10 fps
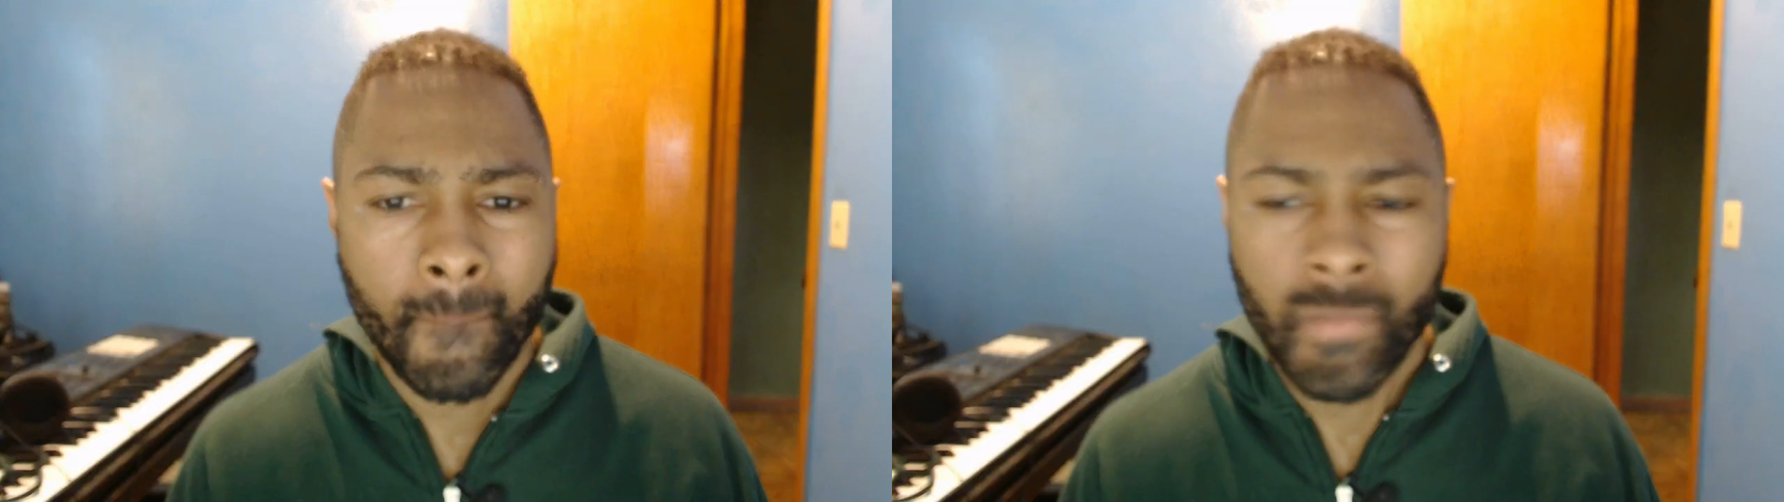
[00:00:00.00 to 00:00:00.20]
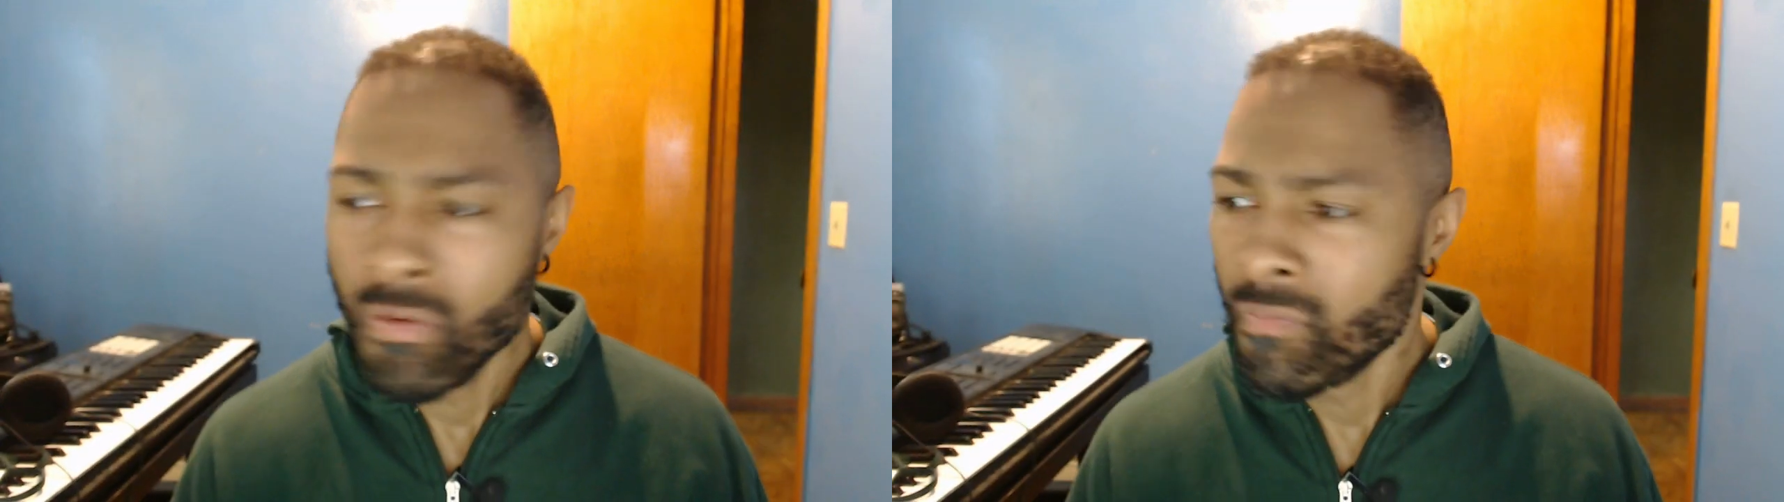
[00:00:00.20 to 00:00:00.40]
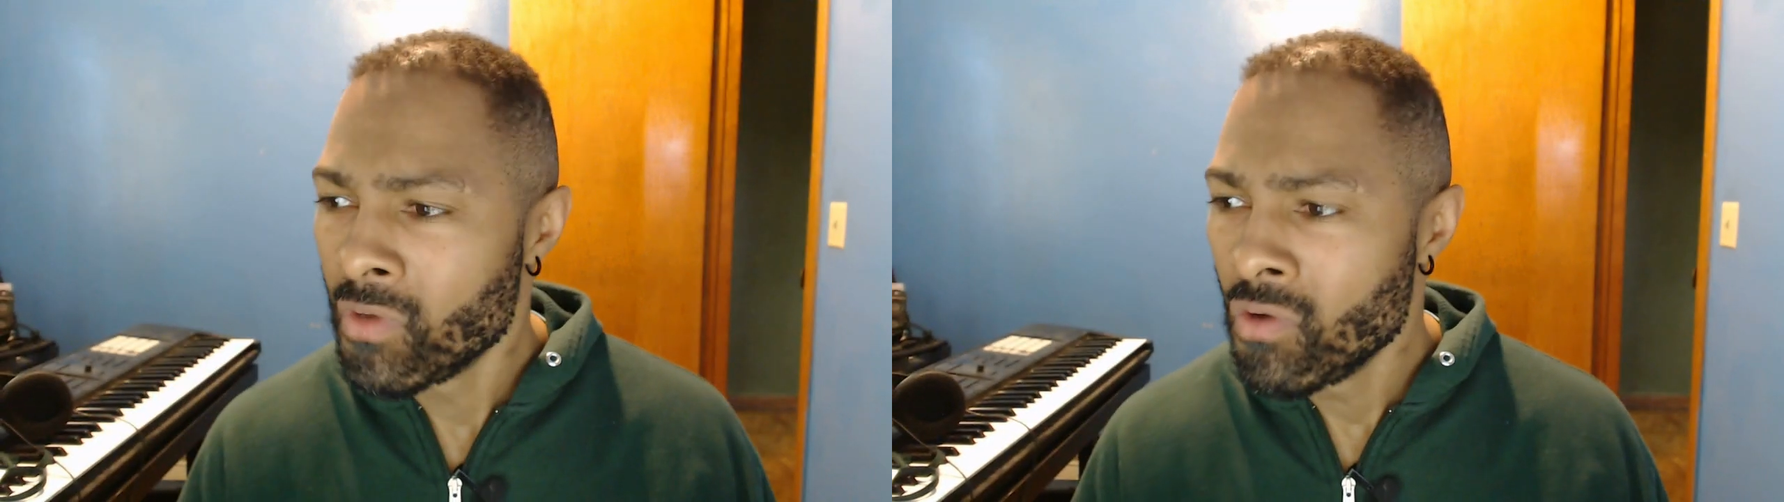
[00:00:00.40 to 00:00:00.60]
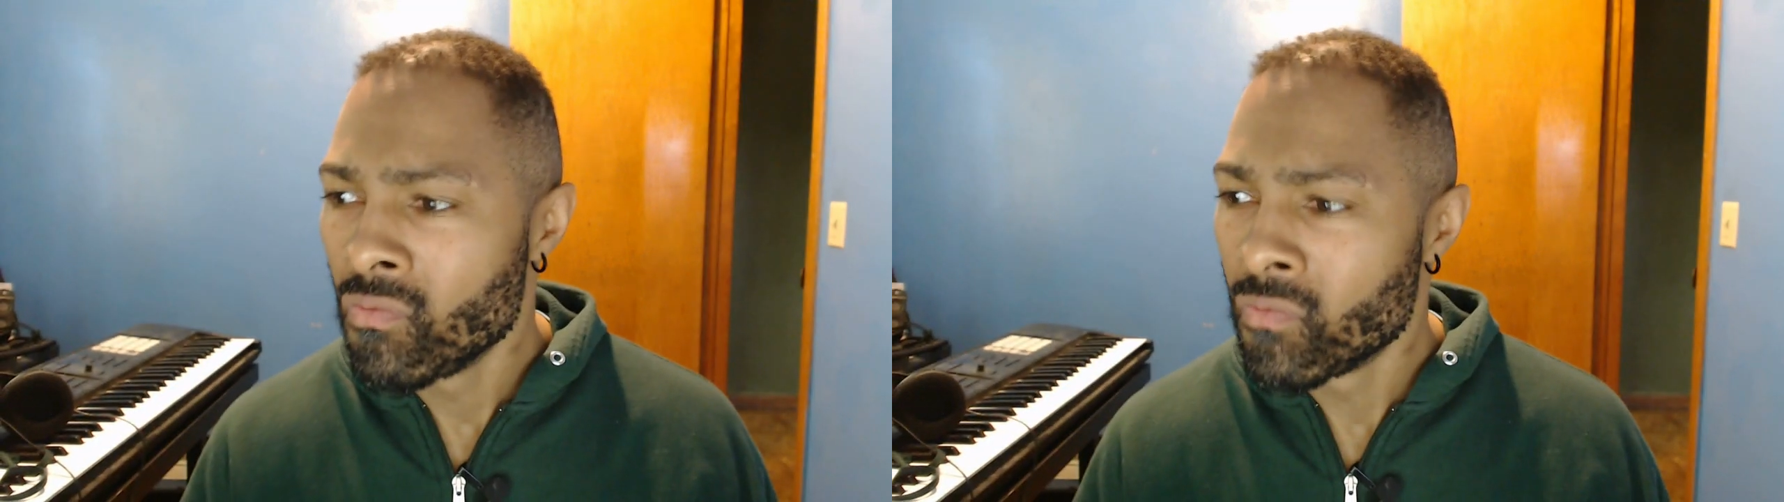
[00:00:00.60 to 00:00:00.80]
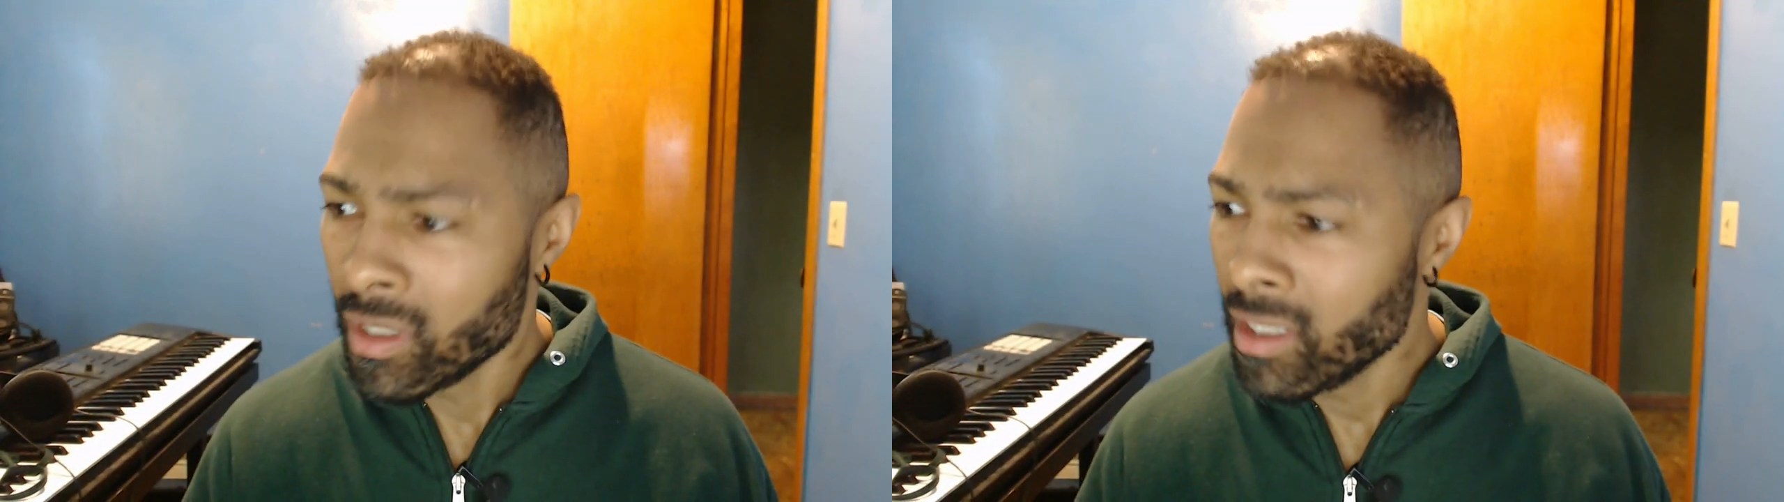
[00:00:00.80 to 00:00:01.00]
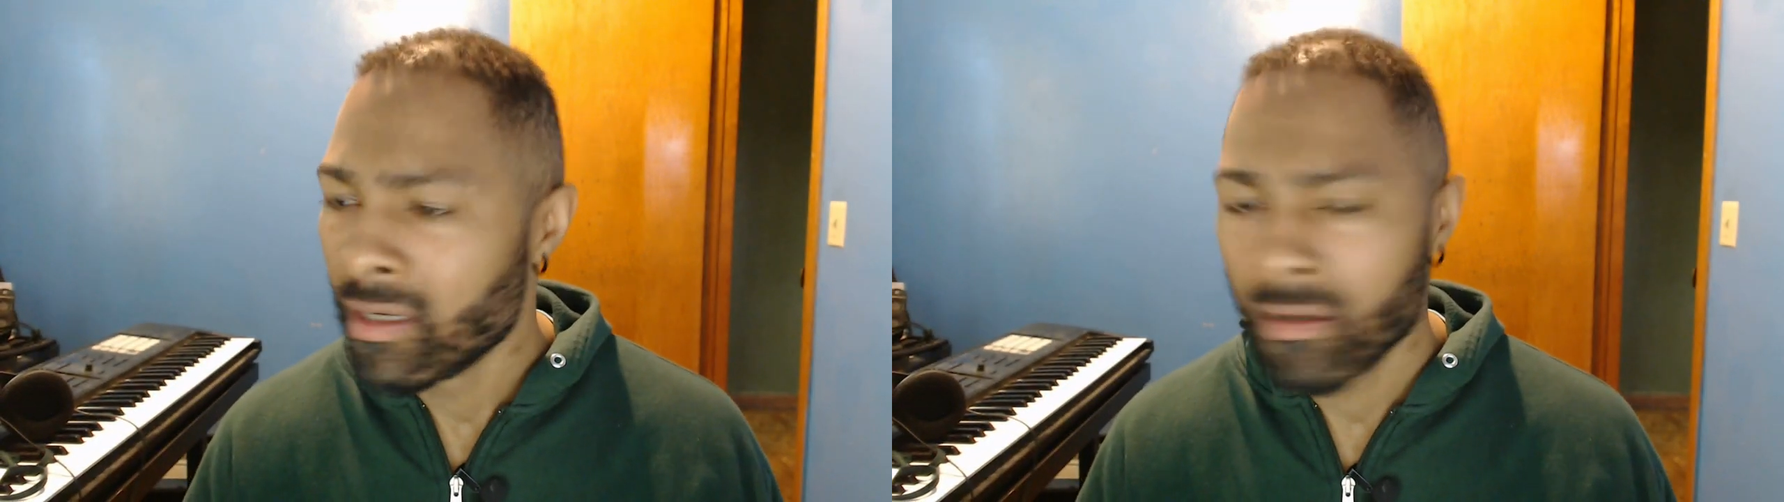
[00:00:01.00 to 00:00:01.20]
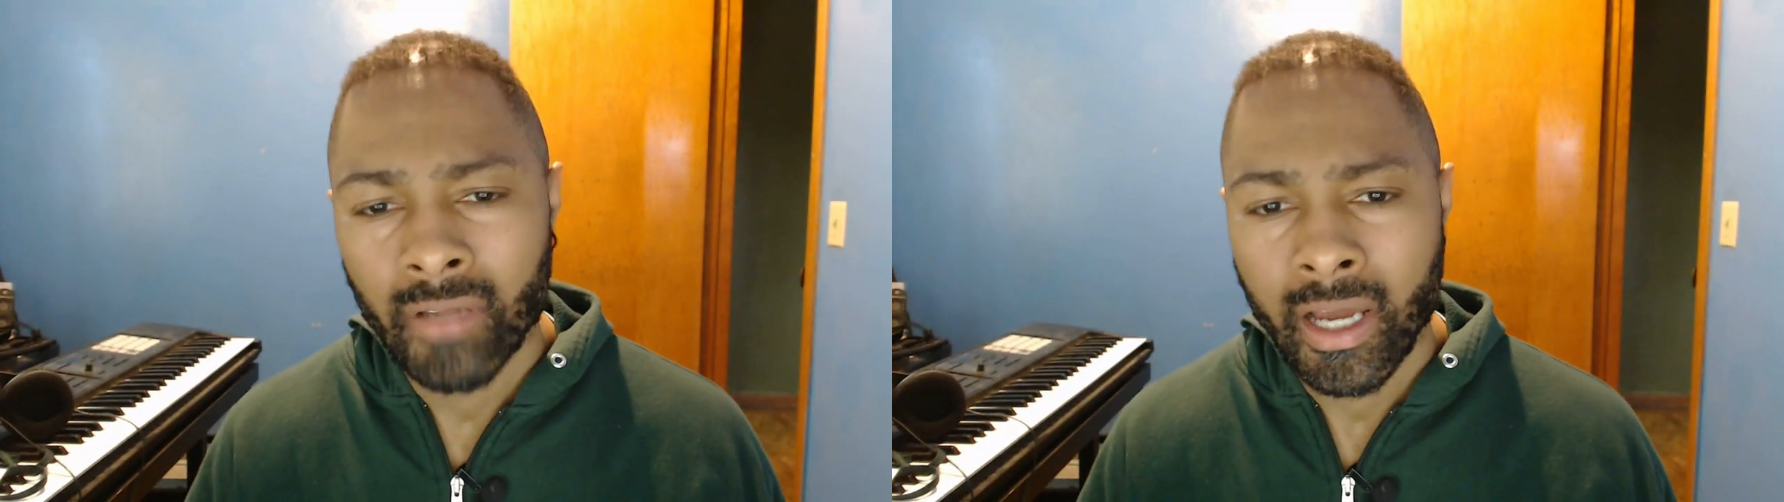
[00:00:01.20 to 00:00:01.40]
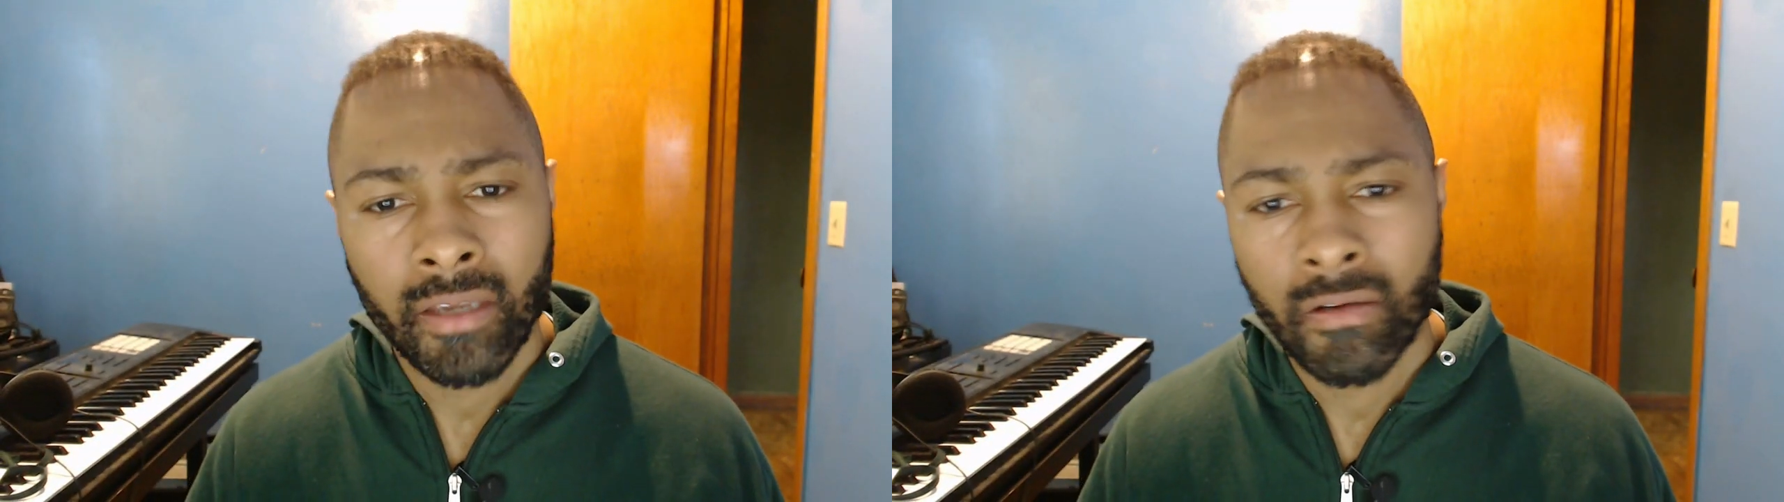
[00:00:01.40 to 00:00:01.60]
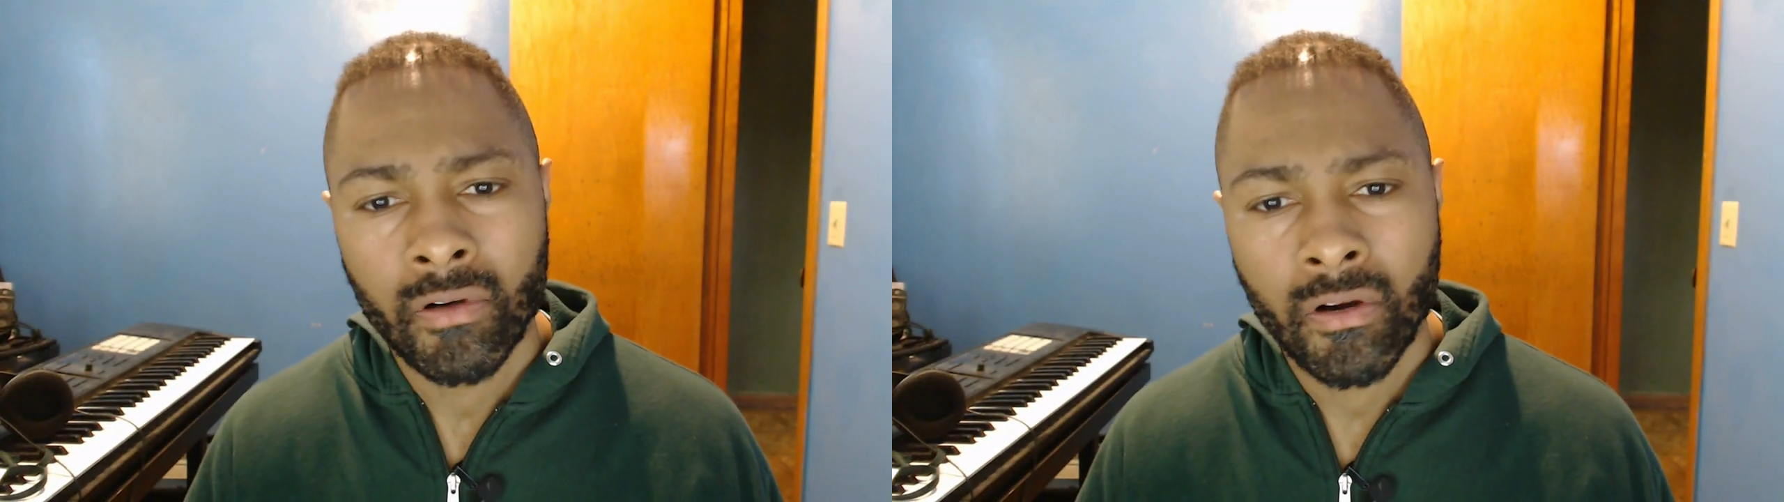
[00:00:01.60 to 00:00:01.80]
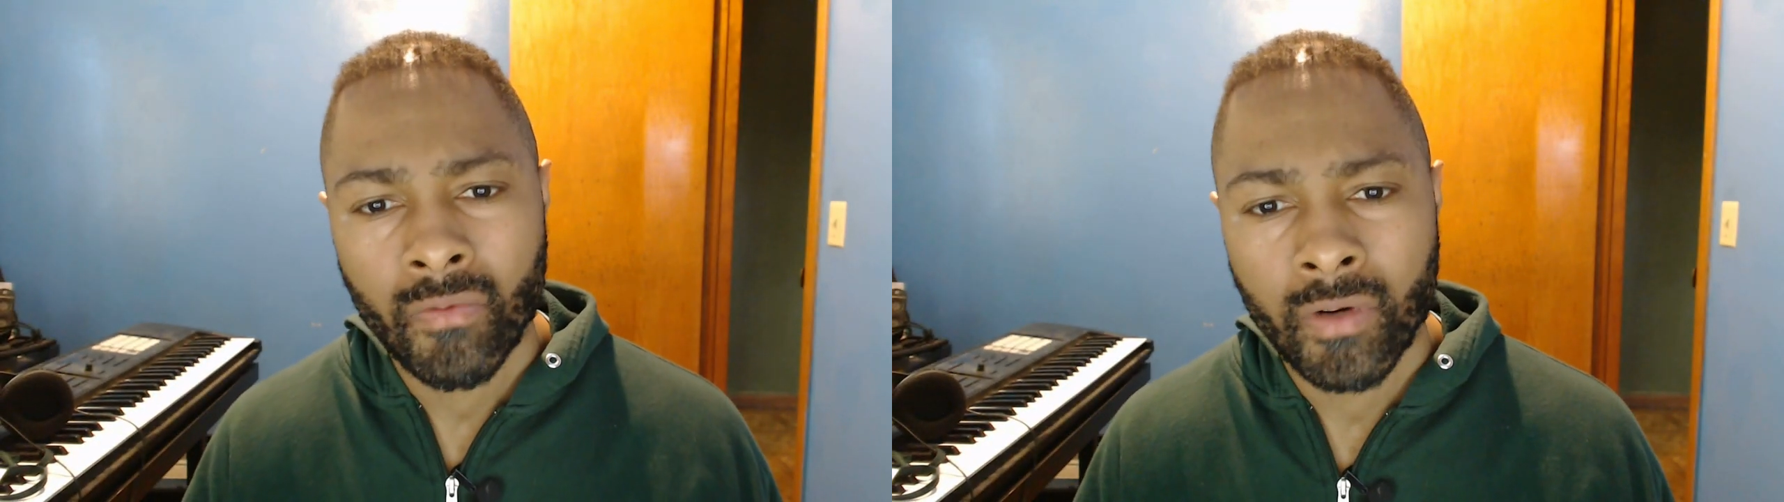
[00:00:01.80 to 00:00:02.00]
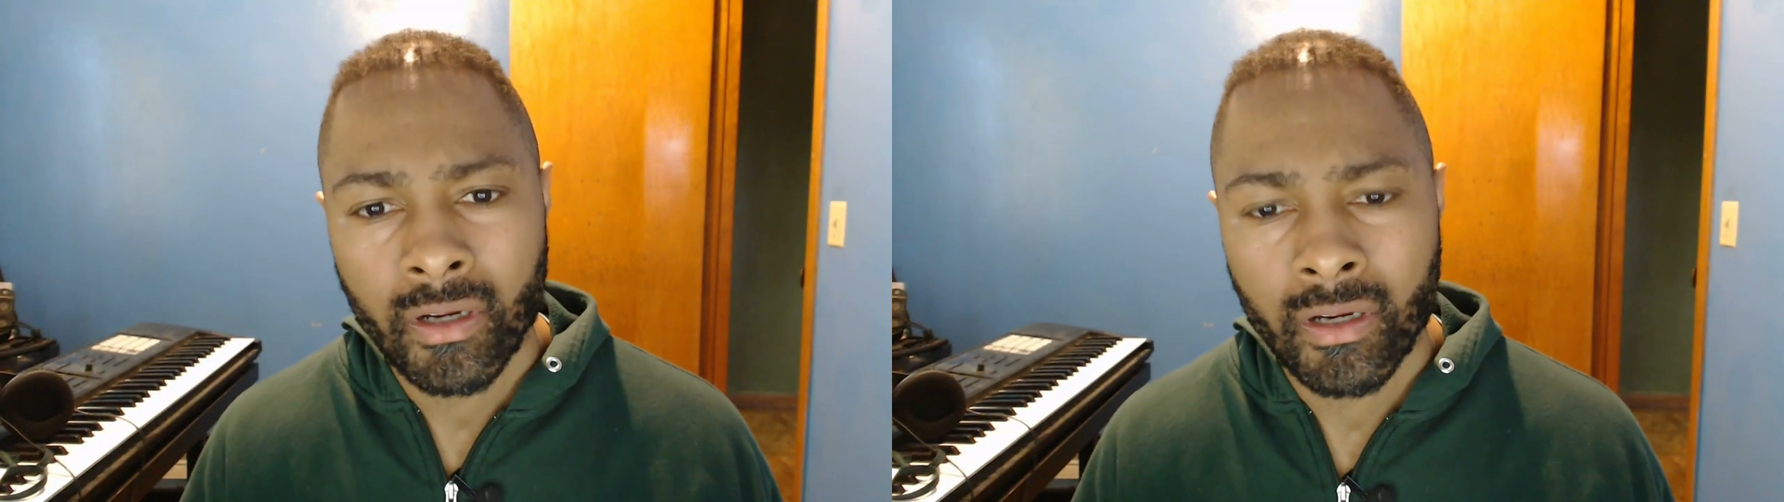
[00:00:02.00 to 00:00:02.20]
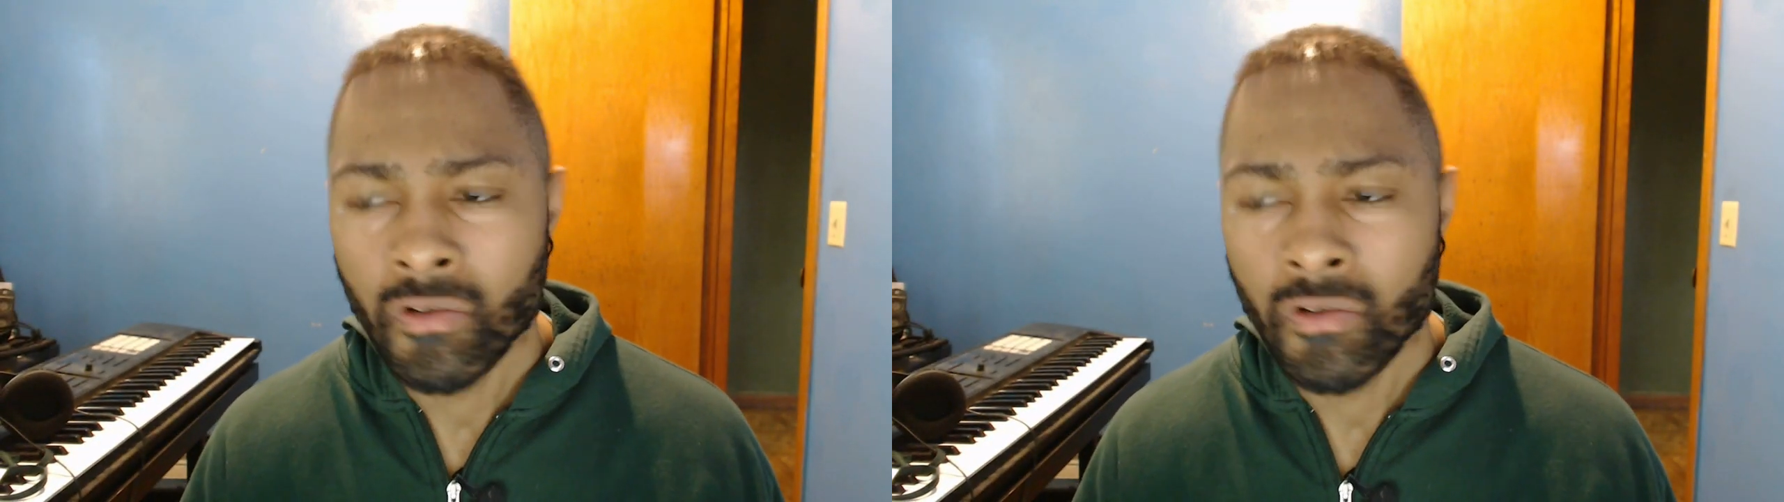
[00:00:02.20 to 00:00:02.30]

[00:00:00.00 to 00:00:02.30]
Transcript: You really don't like your coworker.